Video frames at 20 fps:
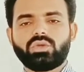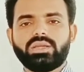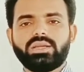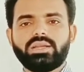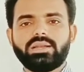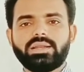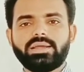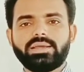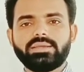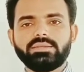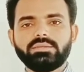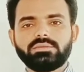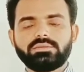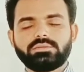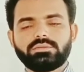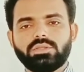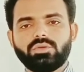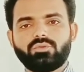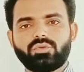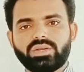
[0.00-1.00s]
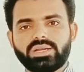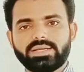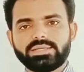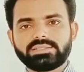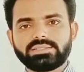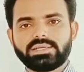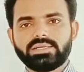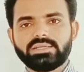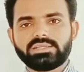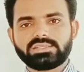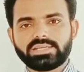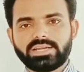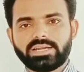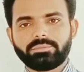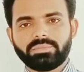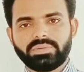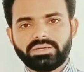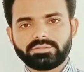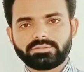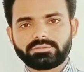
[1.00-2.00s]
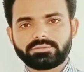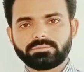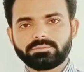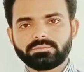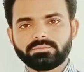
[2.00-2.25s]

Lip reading: analyze the financial statements.